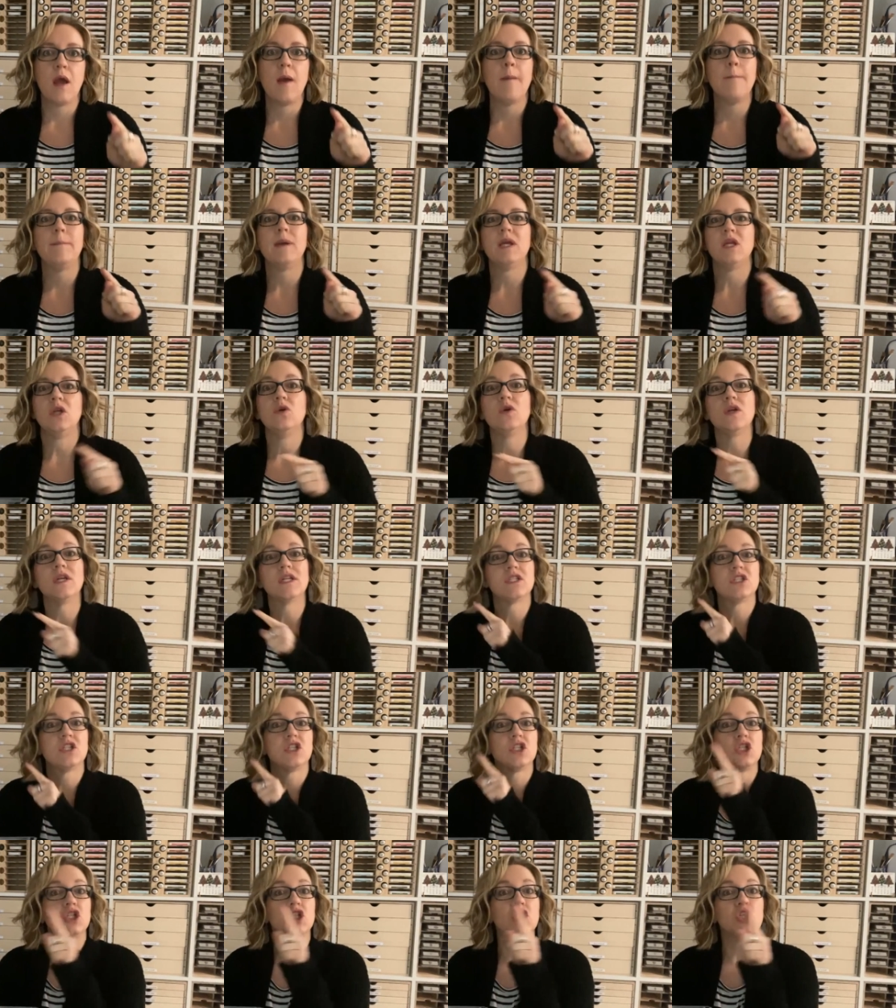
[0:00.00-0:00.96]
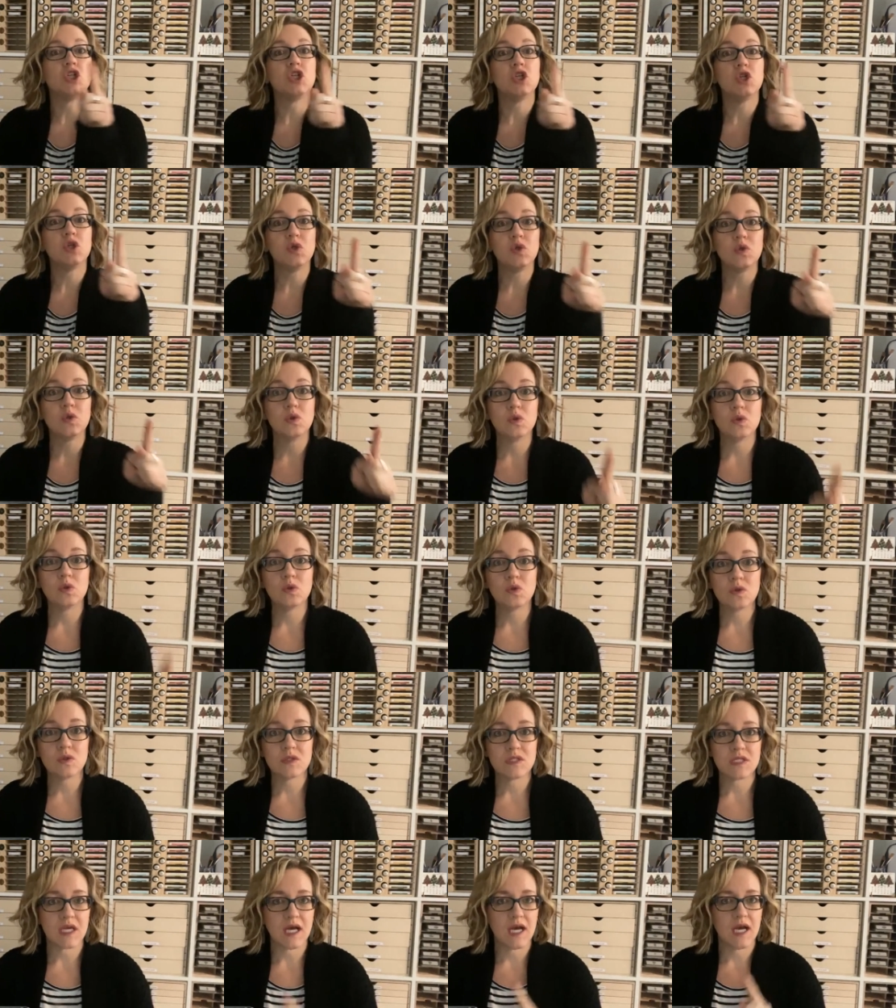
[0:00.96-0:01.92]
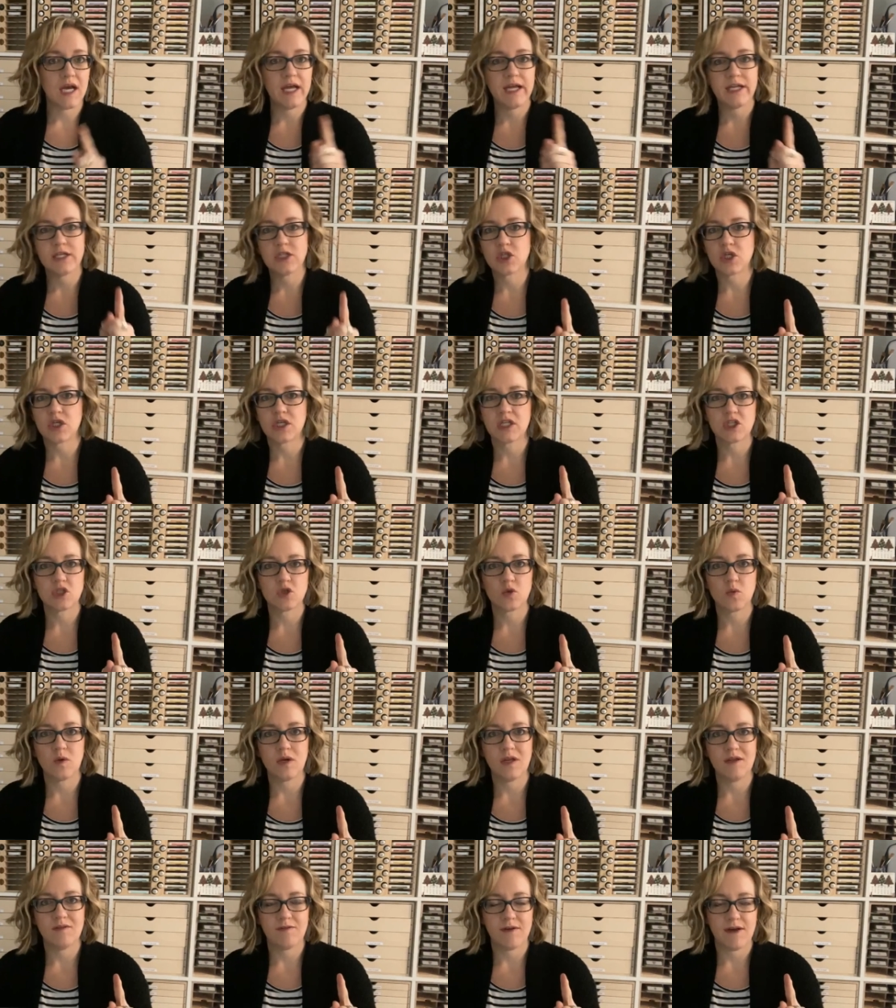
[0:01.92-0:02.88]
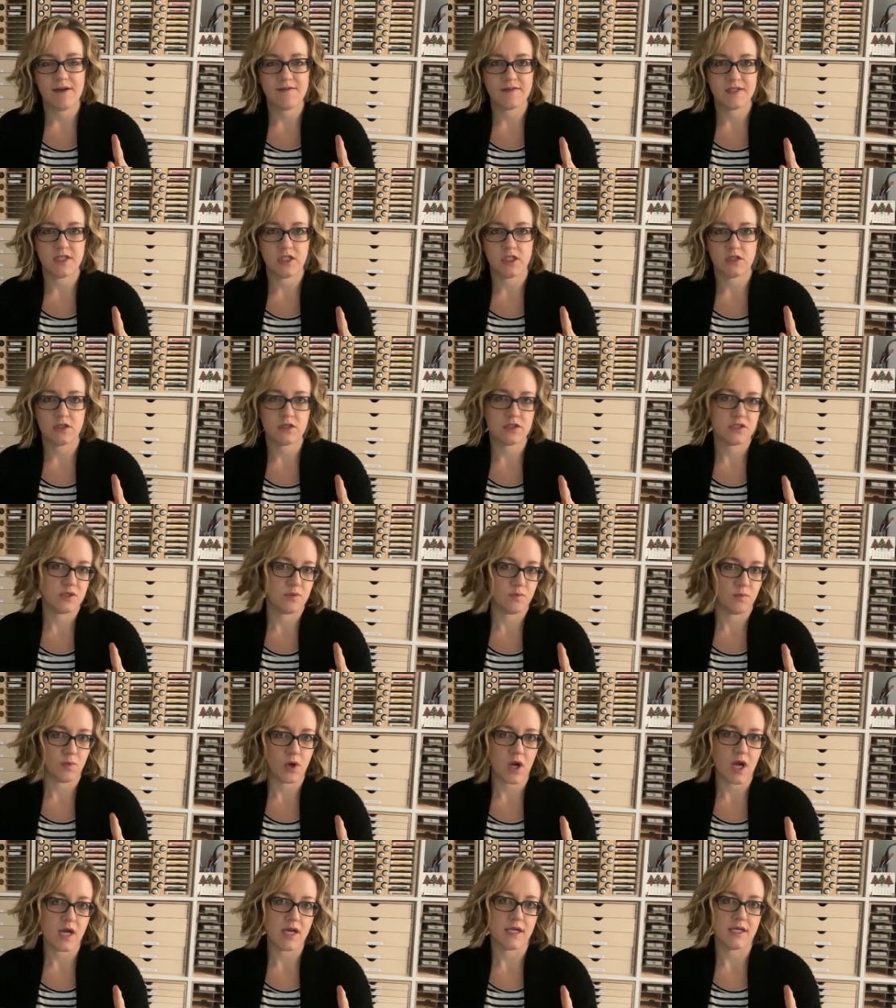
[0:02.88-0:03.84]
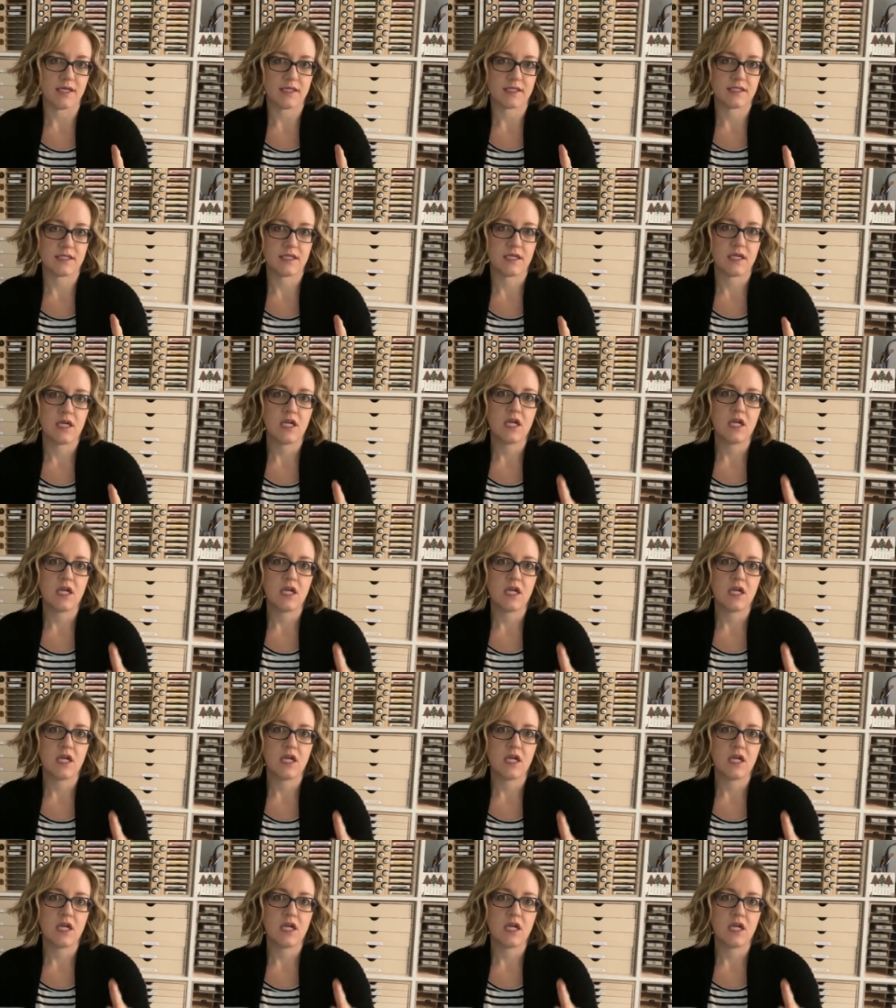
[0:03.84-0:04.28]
but you get to choose $125 in product.